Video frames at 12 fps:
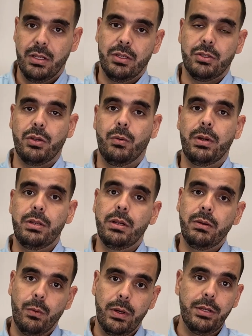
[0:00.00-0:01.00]
So when
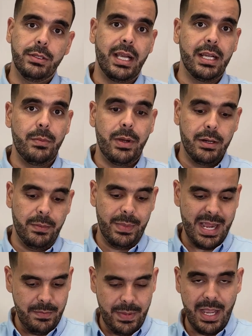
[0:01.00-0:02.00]
you're talking about a
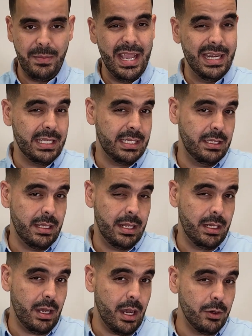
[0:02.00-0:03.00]
BiPAP and
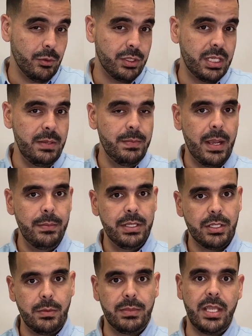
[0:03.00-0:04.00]
an auto CPAP,
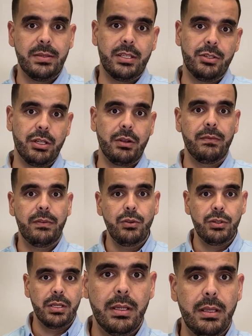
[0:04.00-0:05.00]
sometimes there's a
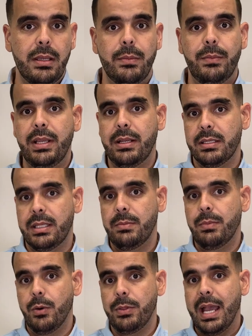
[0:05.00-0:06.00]
confusion because they
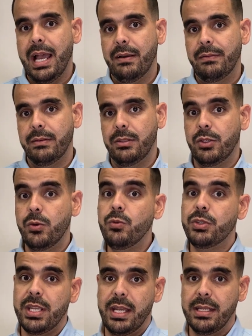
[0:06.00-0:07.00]
both have two
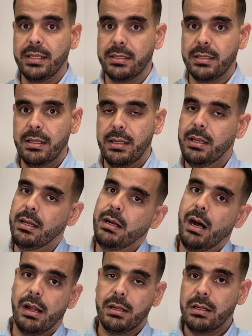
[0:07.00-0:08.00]
settings.
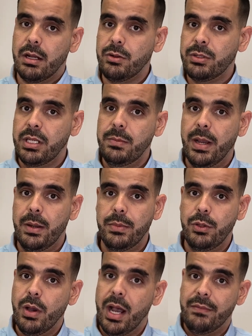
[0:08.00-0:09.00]
On an auto
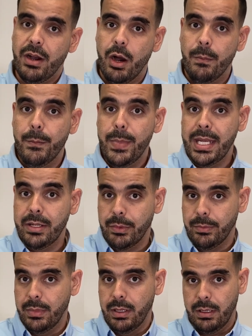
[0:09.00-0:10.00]
CPAP, you have a
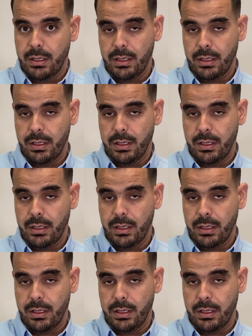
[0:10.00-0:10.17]
minimum